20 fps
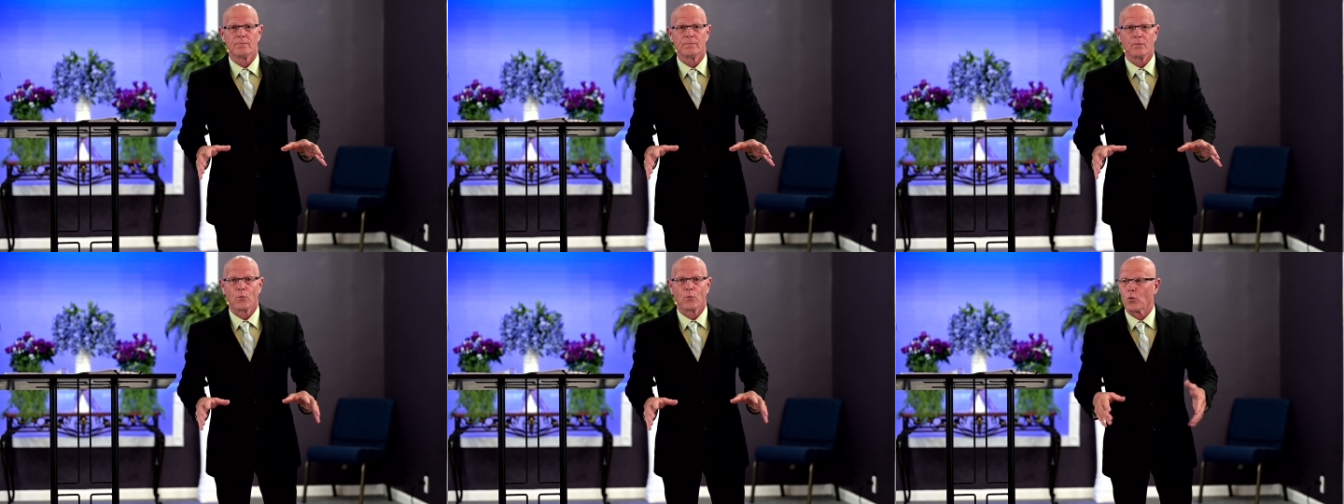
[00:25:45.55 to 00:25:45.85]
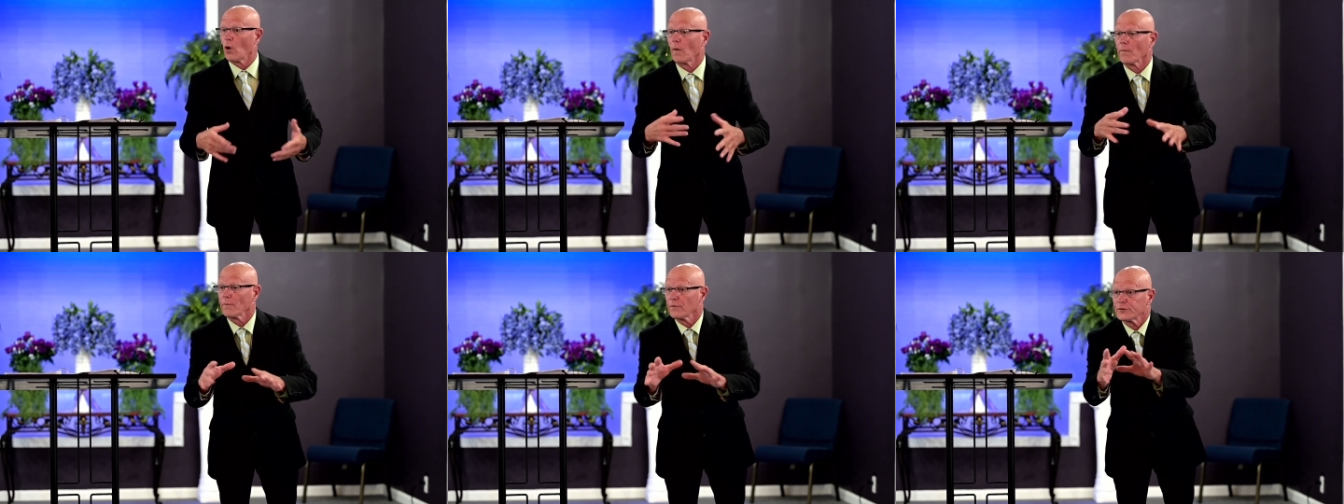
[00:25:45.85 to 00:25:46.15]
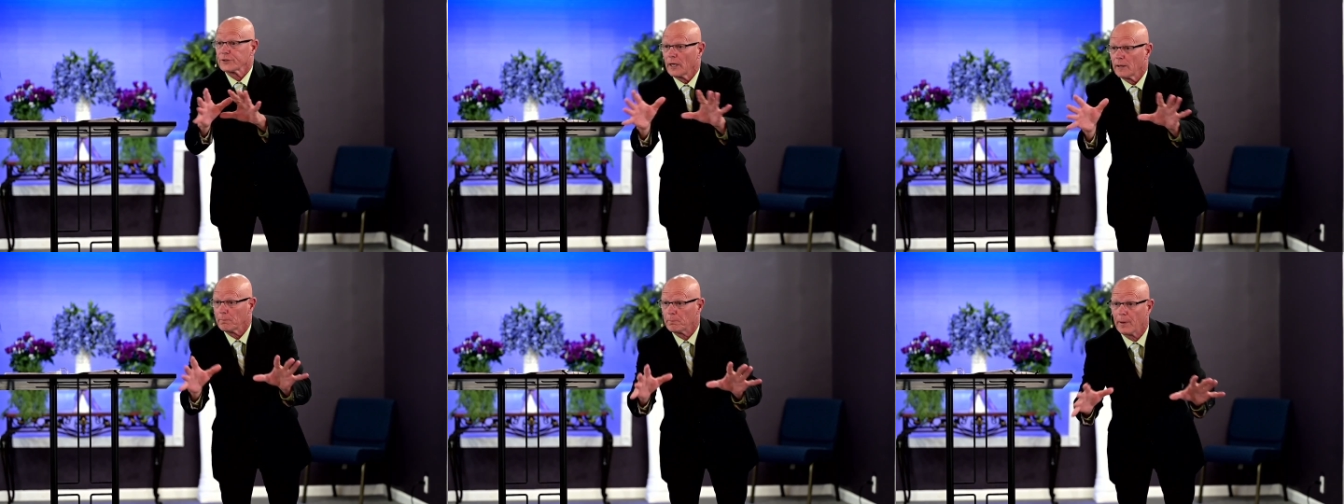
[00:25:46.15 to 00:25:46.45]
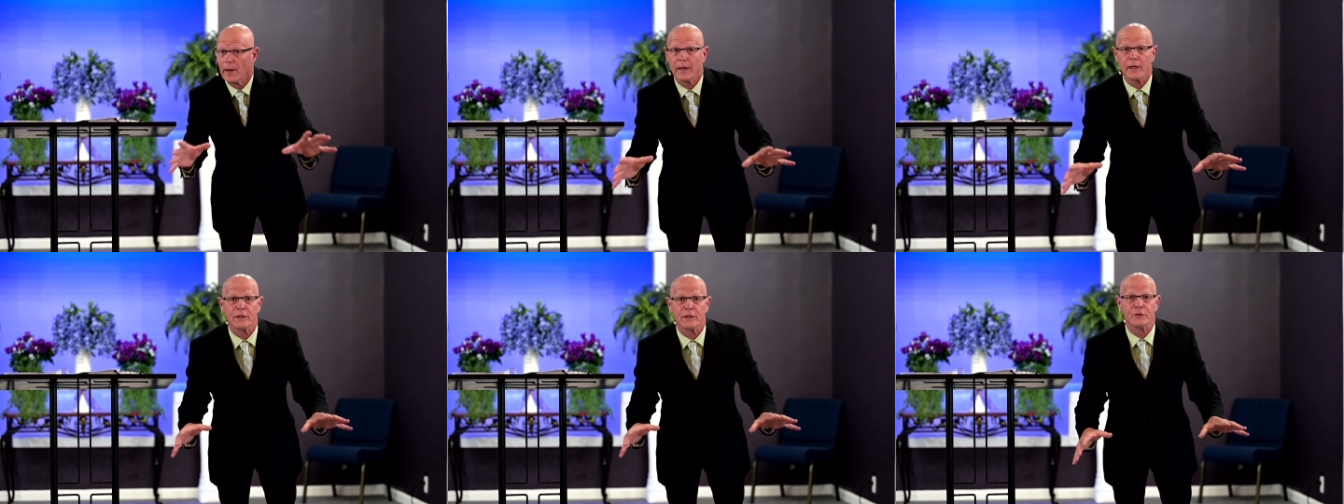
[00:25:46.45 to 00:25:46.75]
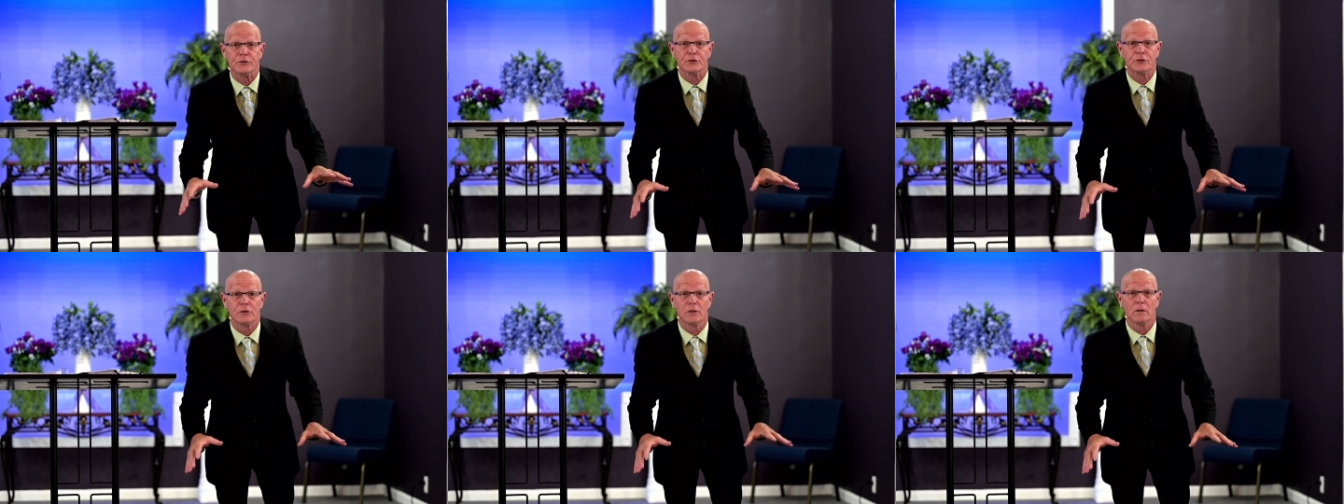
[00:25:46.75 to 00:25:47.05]
We're on the same
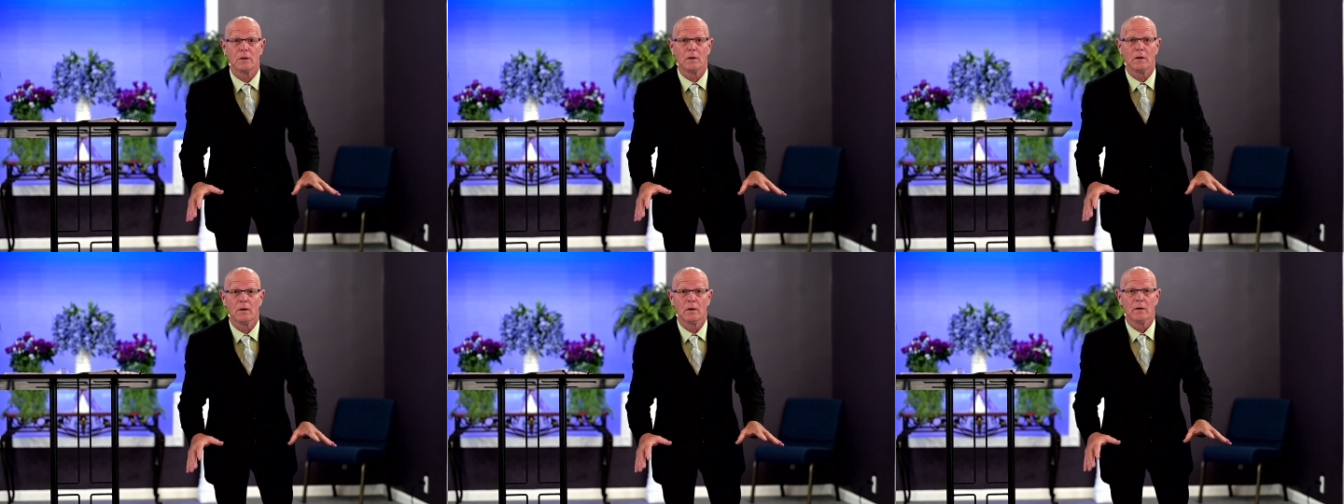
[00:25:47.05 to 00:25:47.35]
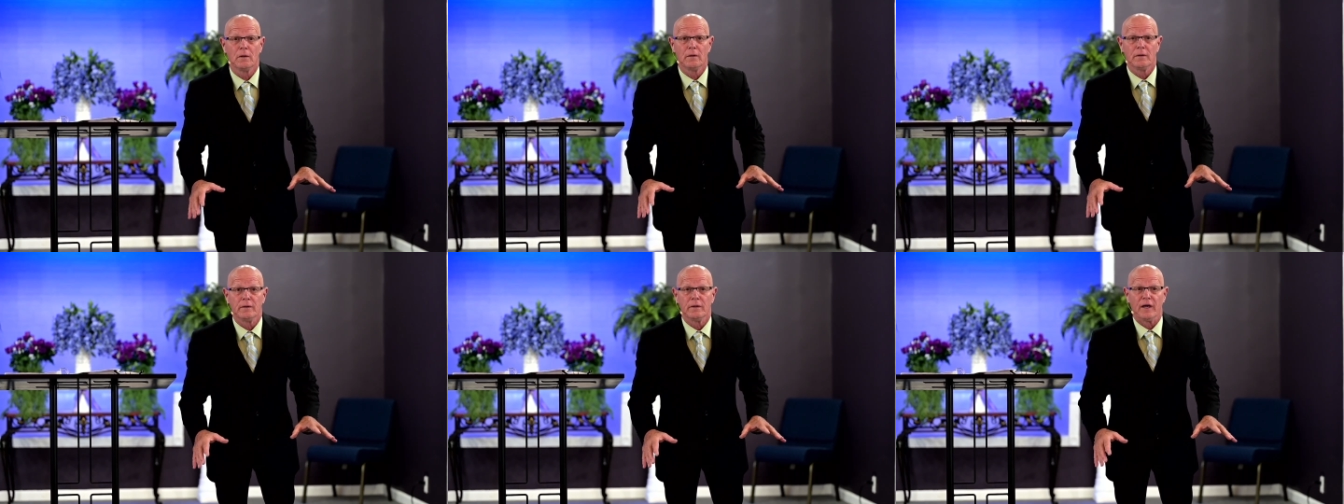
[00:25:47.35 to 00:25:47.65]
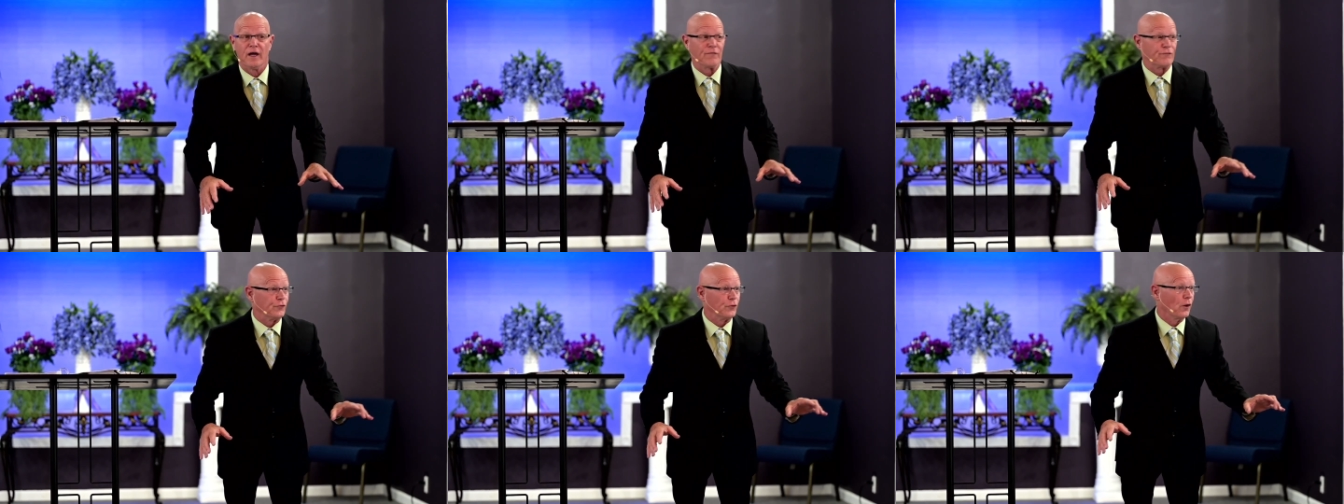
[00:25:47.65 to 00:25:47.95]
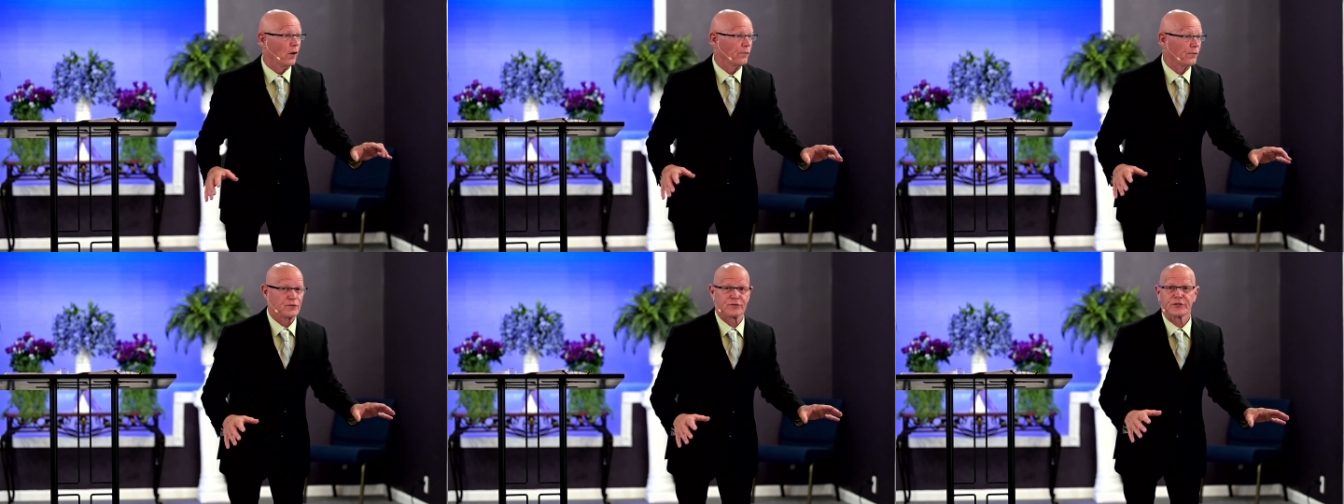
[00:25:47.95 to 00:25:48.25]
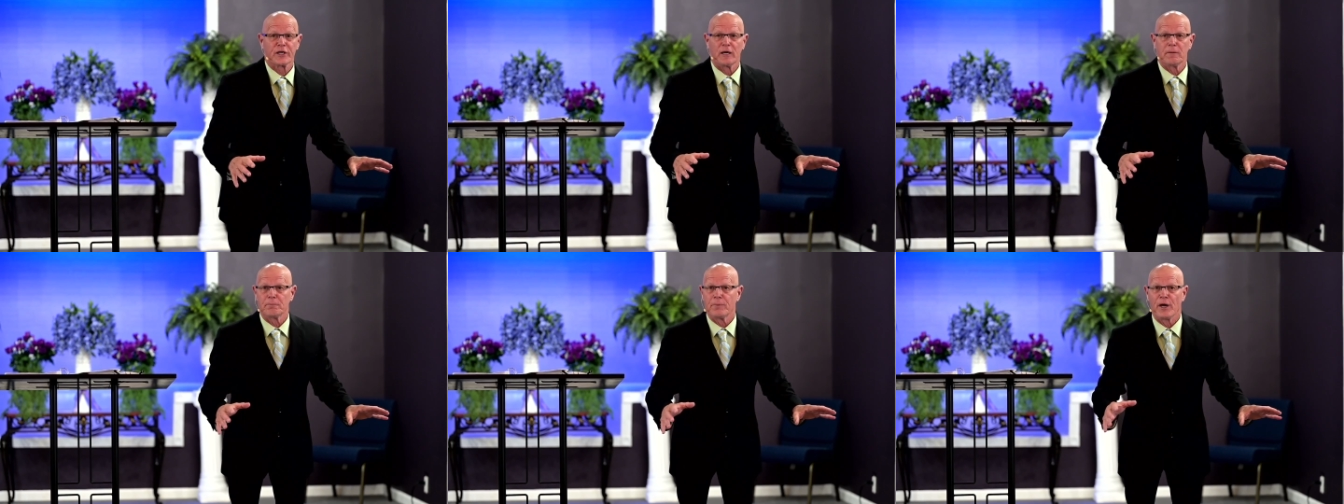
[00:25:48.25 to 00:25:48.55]
page. If you're on the
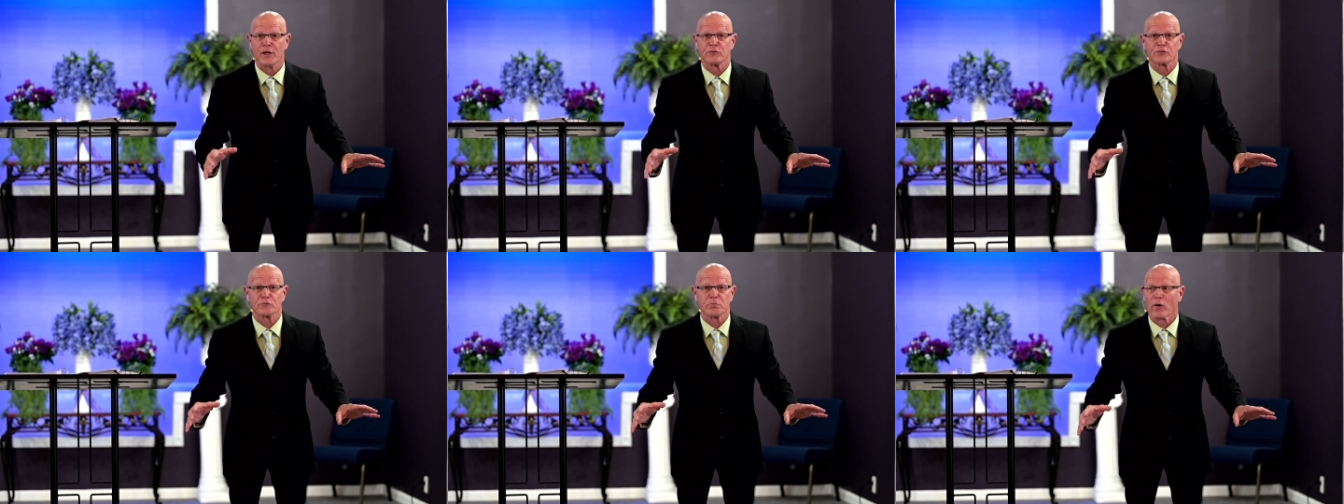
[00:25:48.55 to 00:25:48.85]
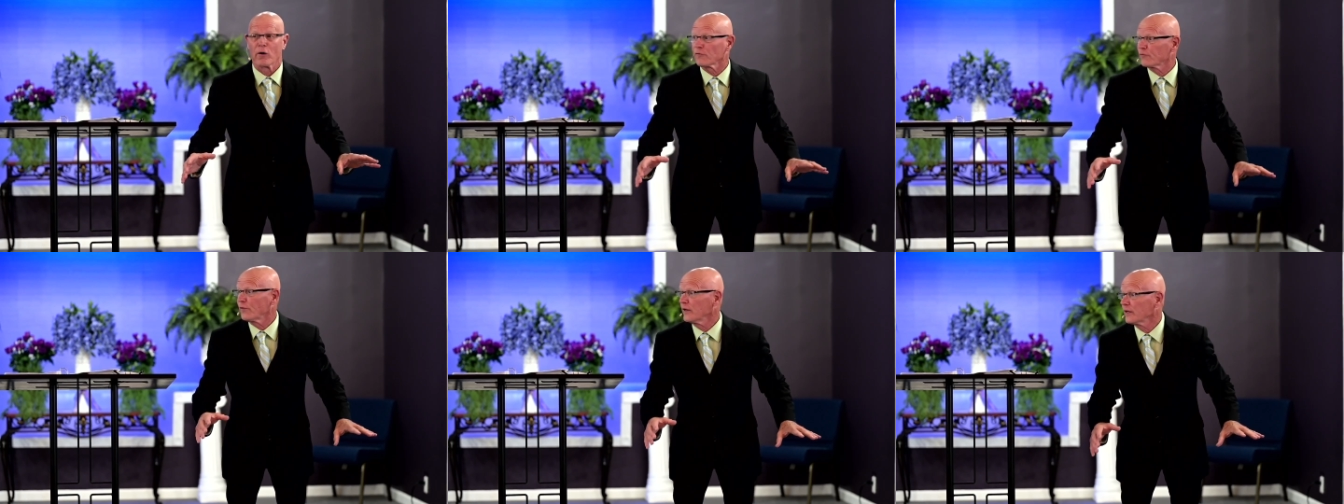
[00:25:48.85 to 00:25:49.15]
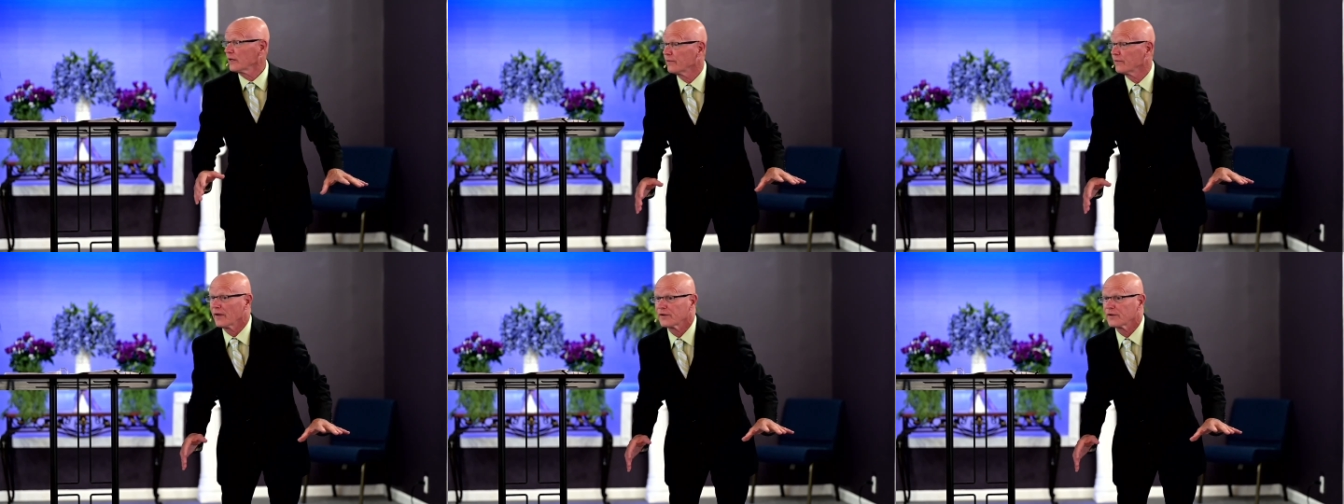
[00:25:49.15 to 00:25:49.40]
same page with Mark Finley, that's